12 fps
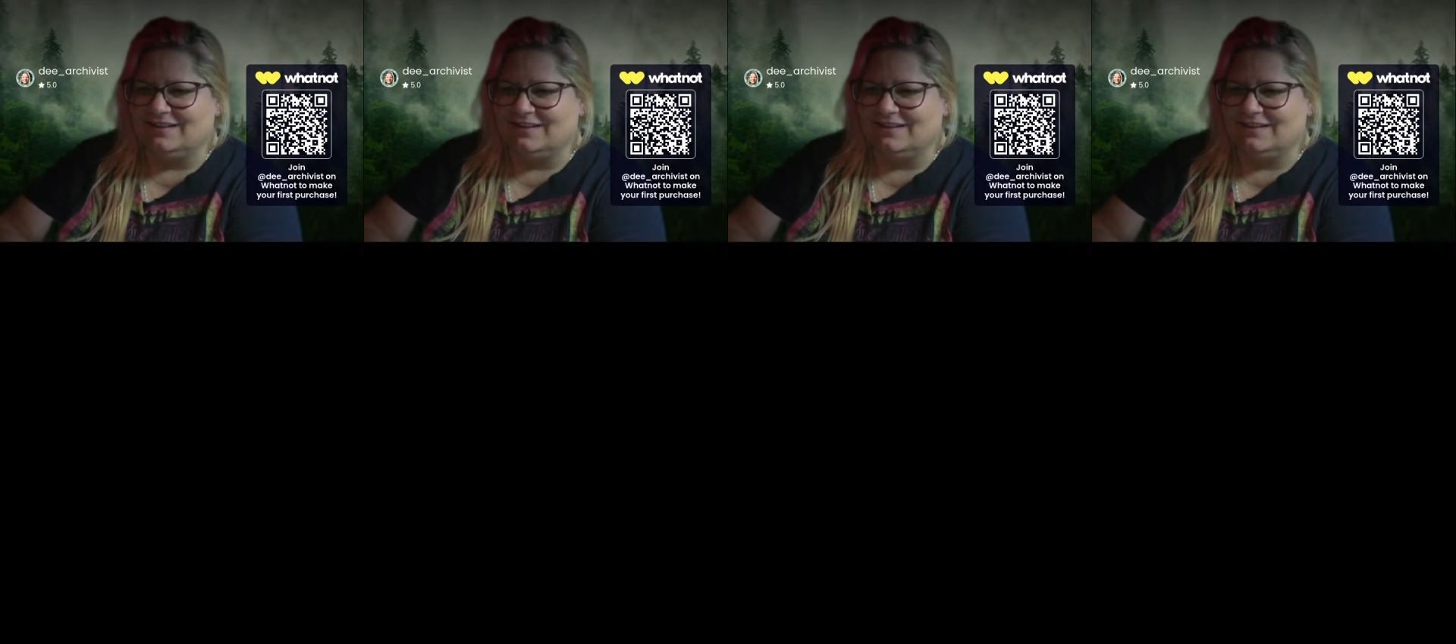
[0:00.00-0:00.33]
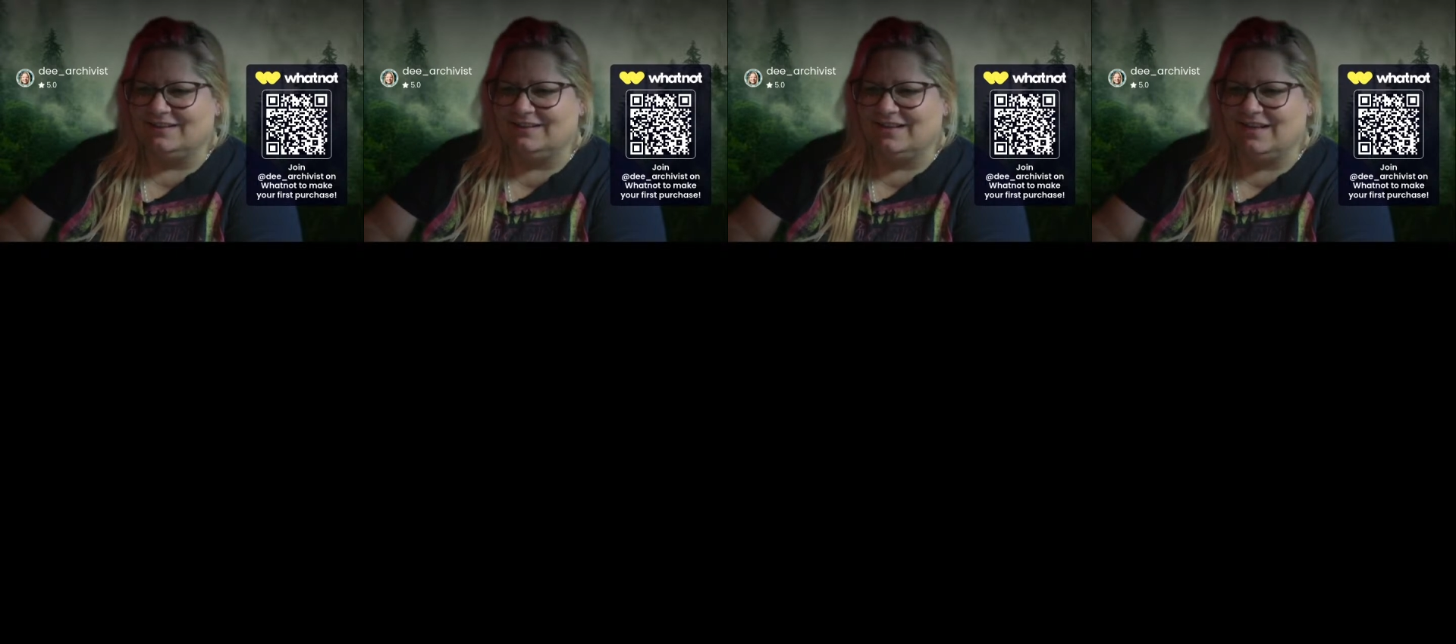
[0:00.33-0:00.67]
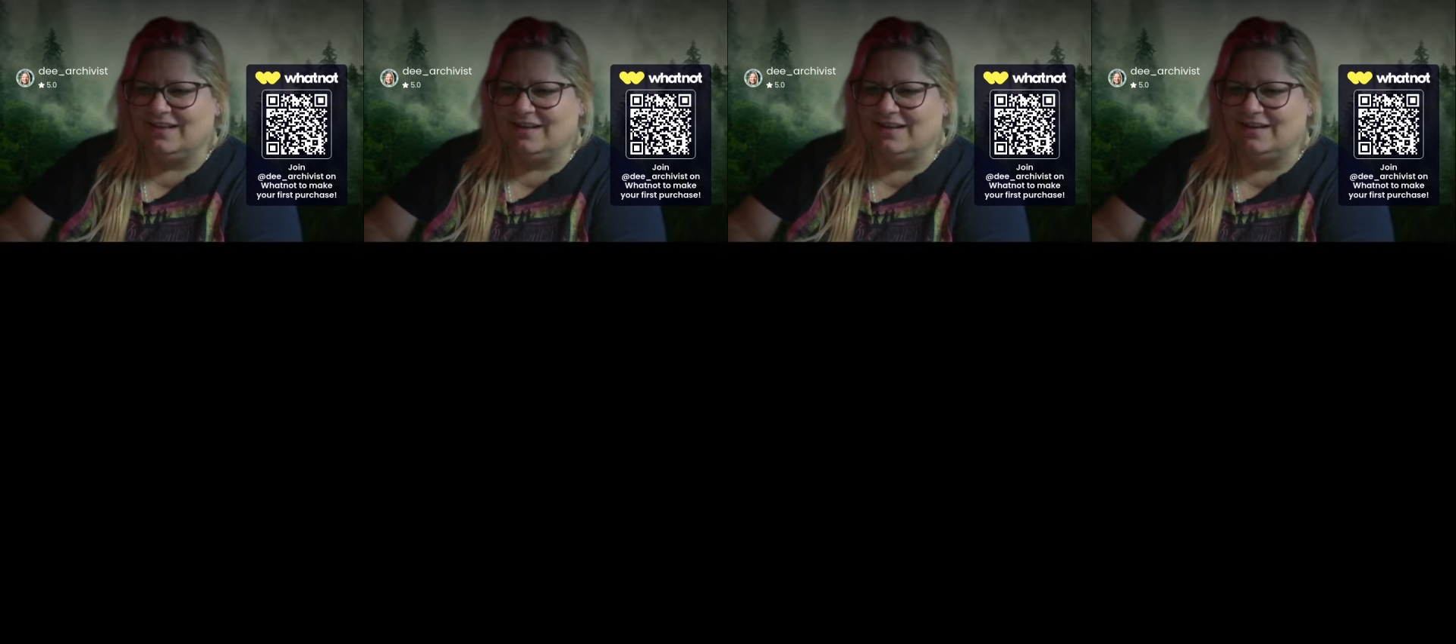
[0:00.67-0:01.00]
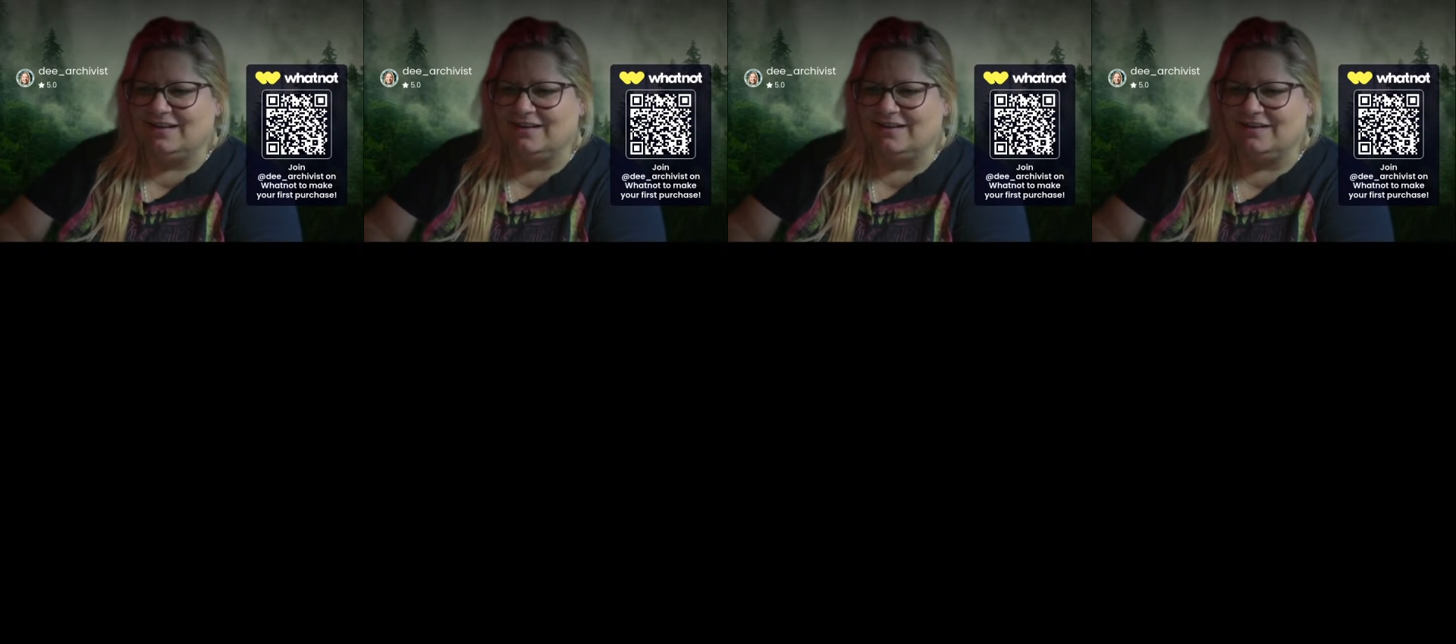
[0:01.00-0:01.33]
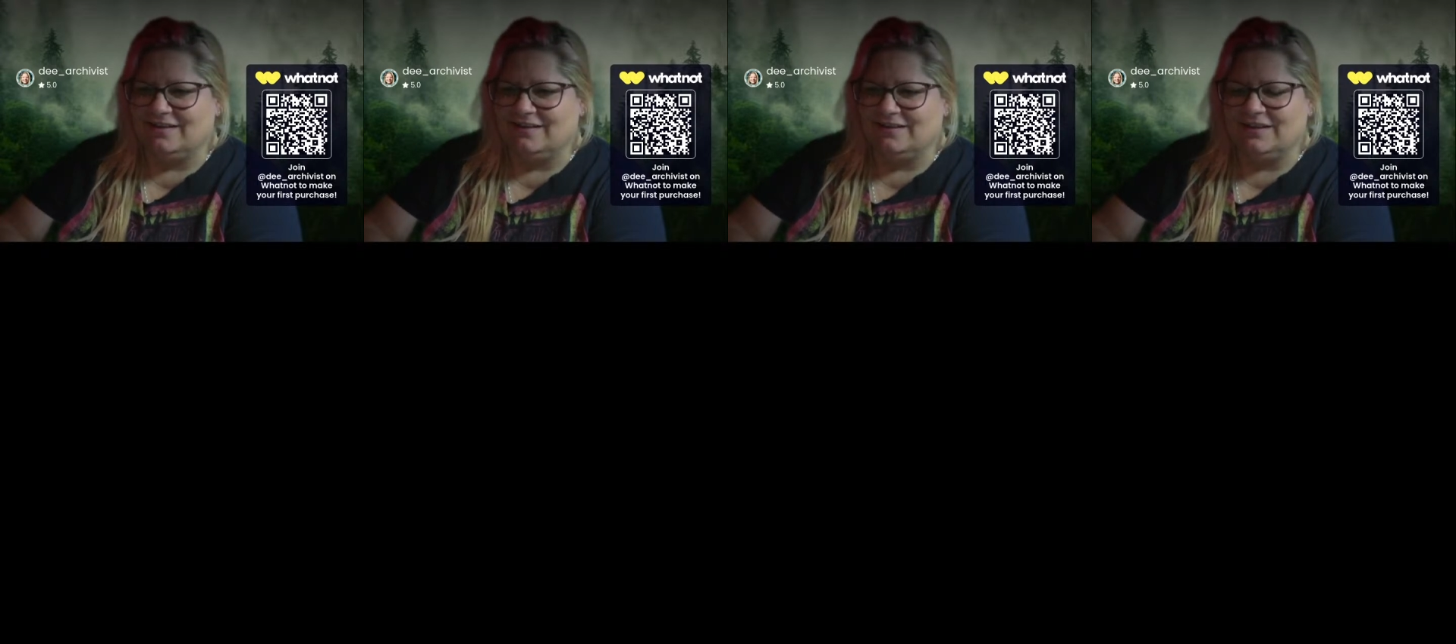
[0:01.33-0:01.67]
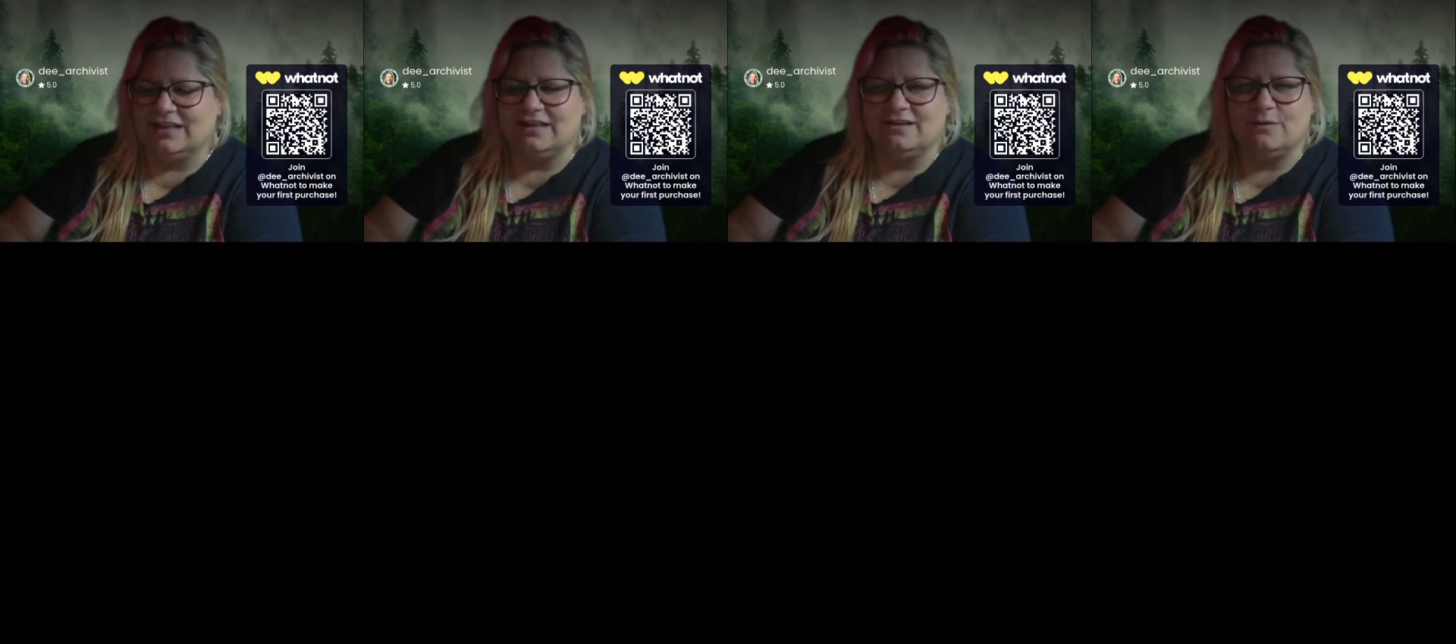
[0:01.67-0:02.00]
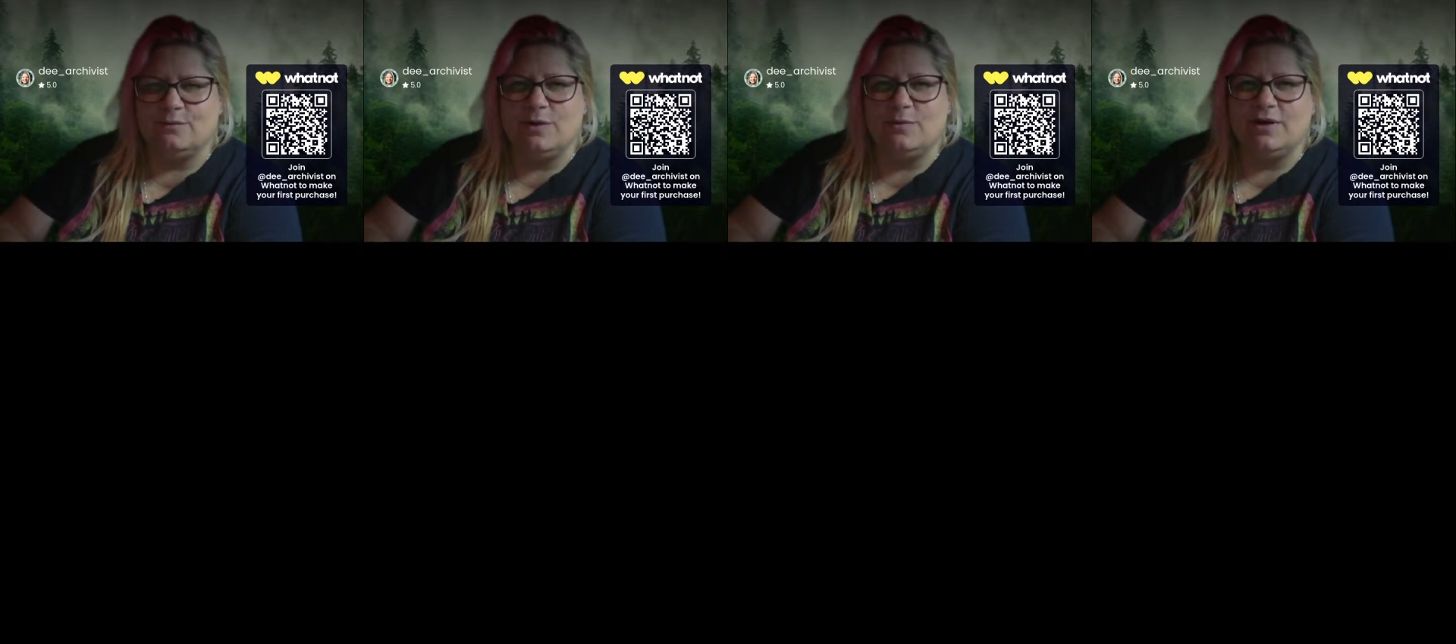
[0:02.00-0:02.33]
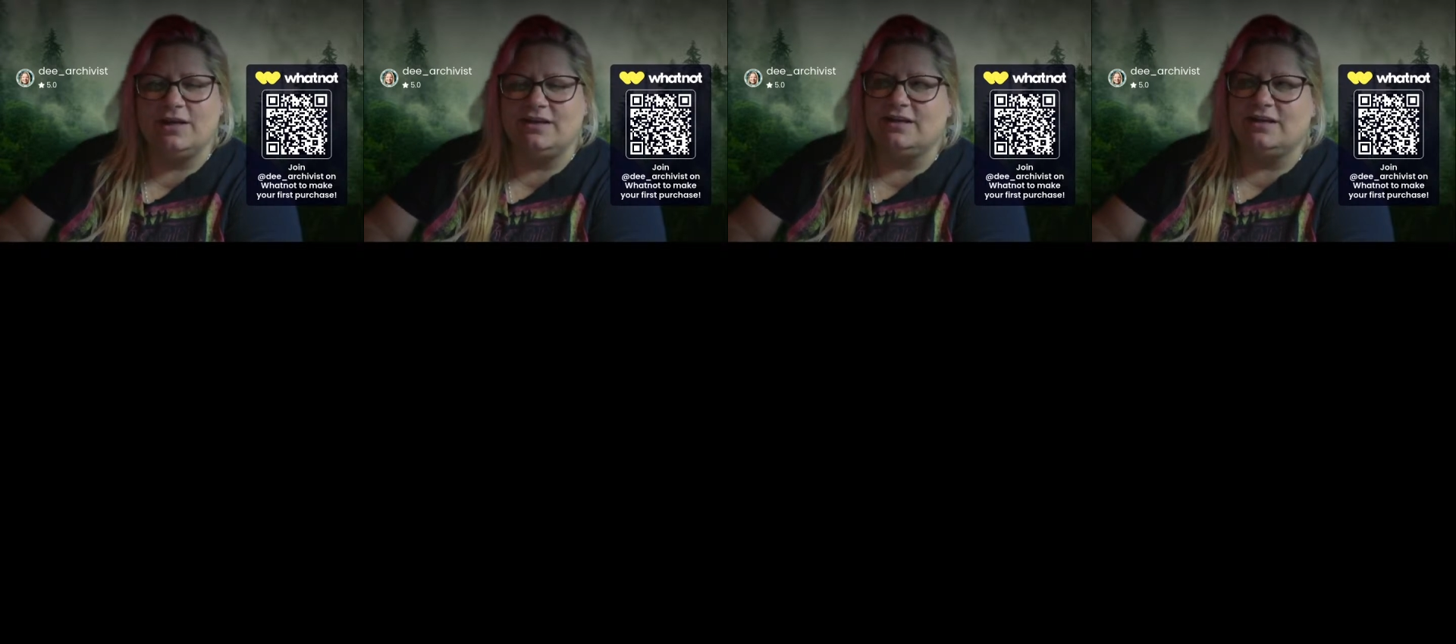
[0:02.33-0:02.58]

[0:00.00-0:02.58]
Yeah. We went.